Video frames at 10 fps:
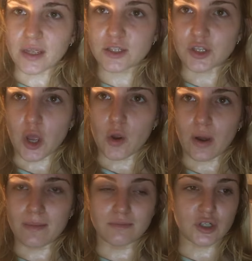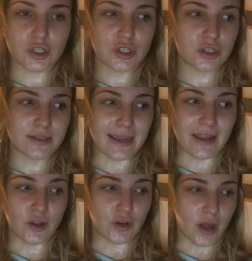So I'm just
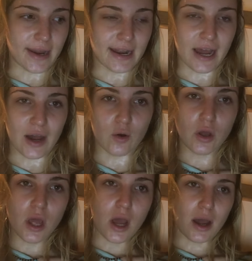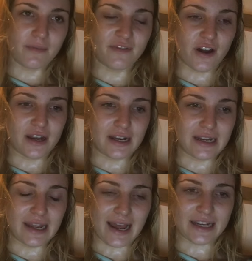saying goodnight now. I'm
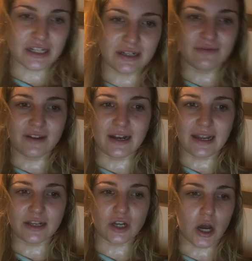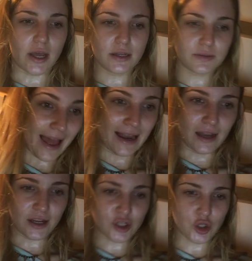finally actually feeling tired at
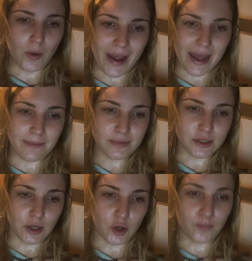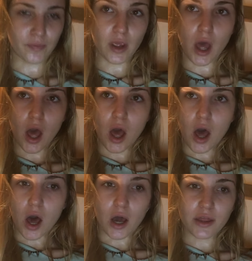like 2 a.m, so
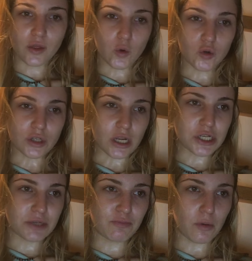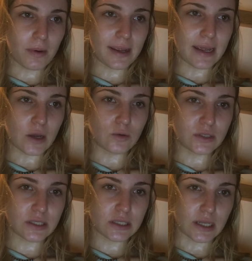I thought I should probably go
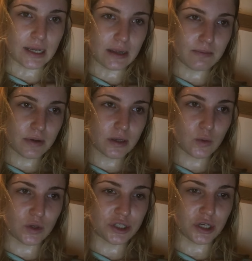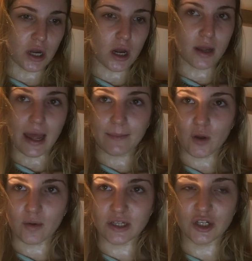to sleep. which I am
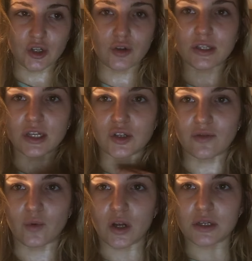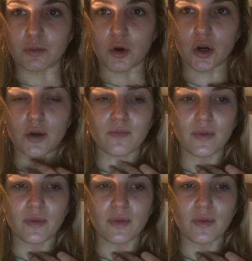going to do because I do have work tomorrow.